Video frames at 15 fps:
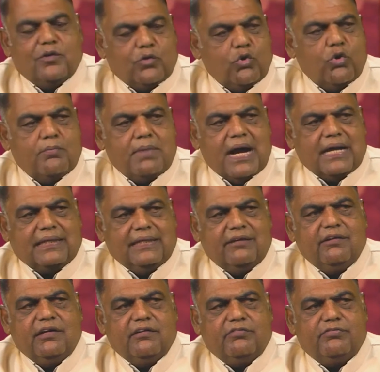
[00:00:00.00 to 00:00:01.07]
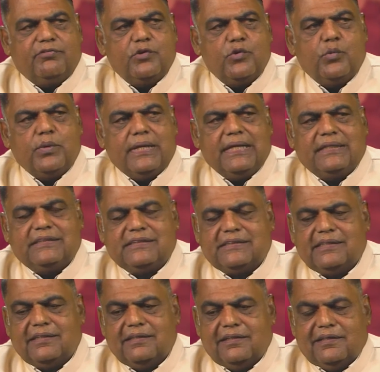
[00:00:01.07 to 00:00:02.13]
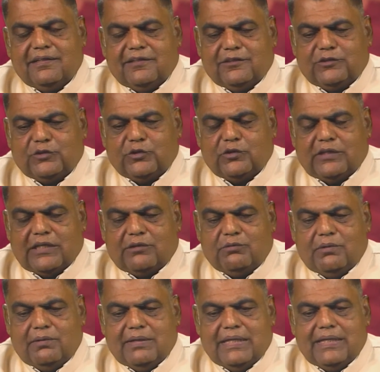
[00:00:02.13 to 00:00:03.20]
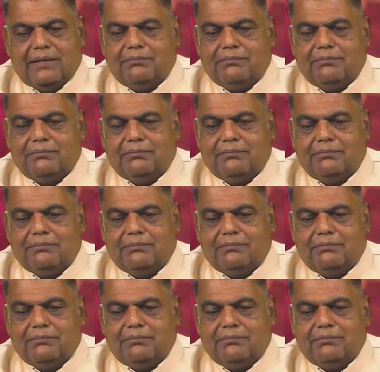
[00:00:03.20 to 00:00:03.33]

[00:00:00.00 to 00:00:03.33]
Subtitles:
go back there in a few weeks so that we will